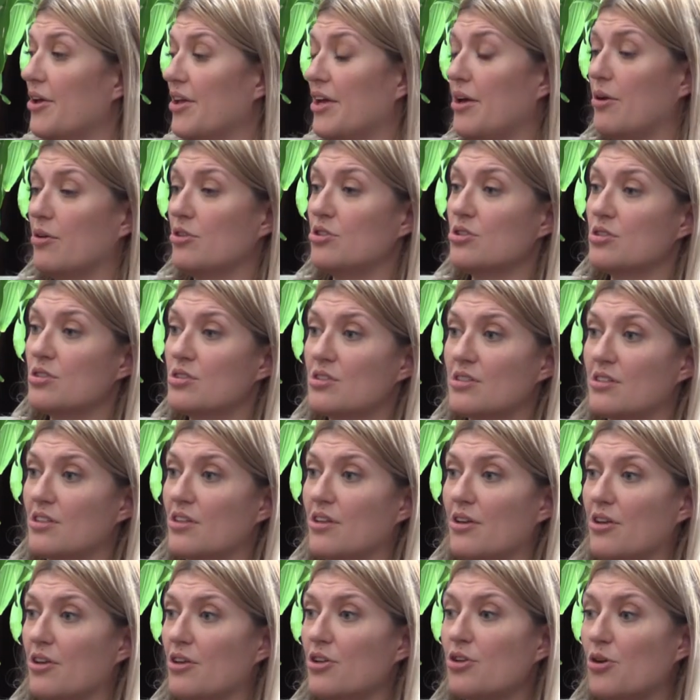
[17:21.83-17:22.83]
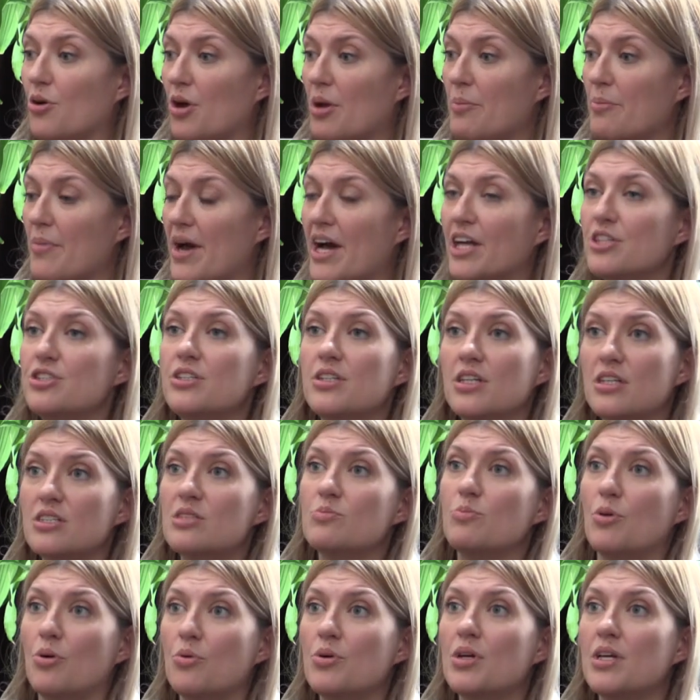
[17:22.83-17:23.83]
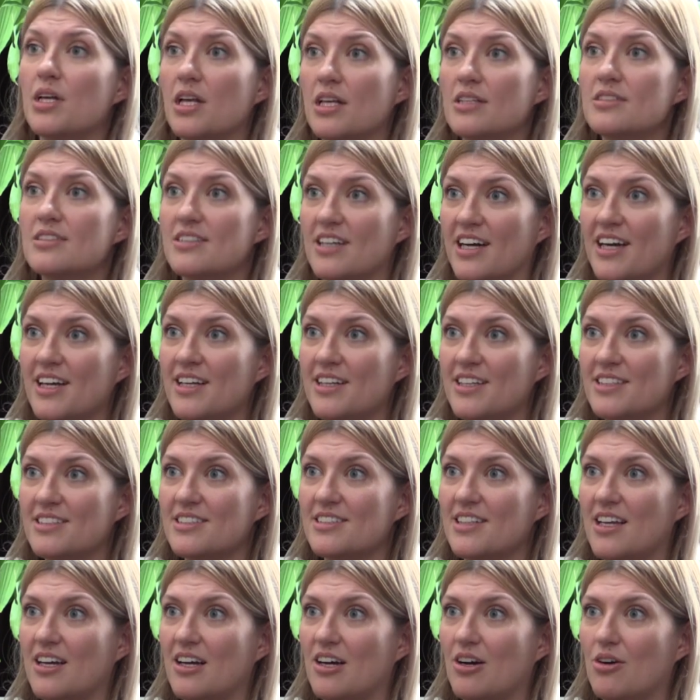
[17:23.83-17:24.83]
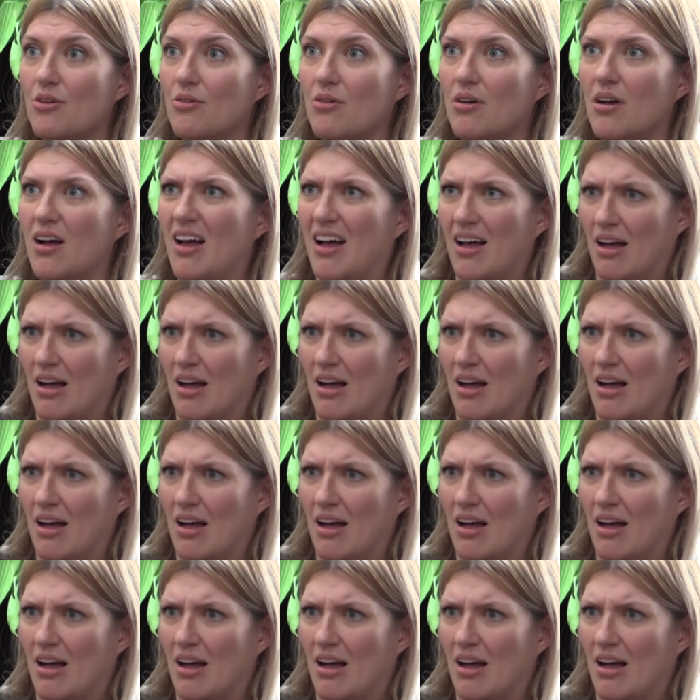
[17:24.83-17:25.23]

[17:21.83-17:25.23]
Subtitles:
It just, you know, imagining smoking inside is now,